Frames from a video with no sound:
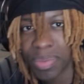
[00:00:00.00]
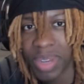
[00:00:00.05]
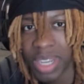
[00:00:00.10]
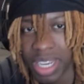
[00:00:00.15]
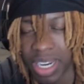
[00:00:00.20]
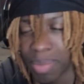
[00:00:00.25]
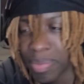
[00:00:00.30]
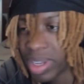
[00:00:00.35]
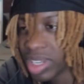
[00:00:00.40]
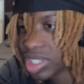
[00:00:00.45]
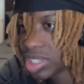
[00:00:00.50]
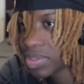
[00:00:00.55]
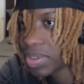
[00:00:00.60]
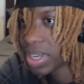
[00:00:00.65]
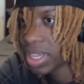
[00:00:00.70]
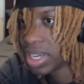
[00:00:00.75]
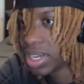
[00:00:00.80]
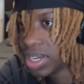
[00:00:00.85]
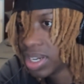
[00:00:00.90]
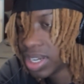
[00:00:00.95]
be in a music
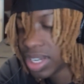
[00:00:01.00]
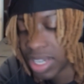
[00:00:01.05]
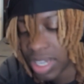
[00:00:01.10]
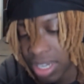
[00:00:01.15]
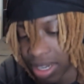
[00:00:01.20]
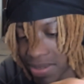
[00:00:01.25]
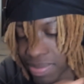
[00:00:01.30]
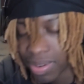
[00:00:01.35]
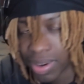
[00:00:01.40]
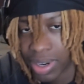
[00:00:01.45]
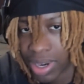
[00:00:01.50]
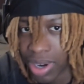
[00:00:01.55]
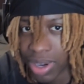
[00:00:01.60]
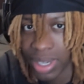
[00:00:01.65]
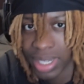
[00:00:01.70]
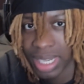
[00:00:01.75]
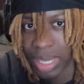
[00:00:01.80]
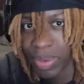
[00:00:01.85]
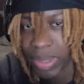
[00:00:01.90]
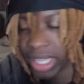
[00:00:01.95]
video for an
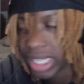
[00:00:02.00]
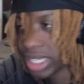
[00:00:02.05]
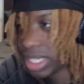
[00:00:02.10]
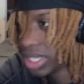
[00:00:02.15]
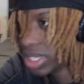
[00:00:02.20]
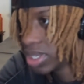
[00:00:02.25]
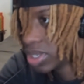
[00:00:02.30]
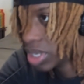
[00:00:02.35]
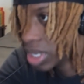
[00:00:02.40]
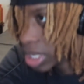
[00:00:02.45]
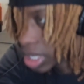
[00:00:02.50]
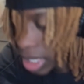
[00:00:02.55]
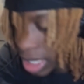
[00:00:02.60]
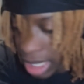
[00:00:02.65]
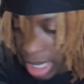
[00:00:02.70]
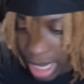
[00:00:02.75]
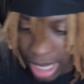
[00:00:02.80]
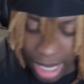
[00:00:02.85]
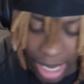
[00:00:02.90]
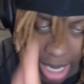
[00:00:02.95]
artist that we listen to.
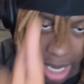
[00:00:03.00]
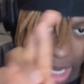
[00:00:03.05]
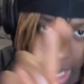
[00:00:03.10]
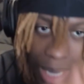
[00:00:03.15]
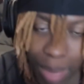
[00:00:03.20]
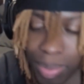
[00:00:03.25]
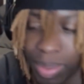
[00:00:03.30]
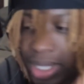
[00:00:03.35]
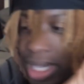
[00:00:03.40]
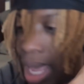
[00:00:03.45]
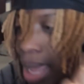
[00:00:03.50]
That I'm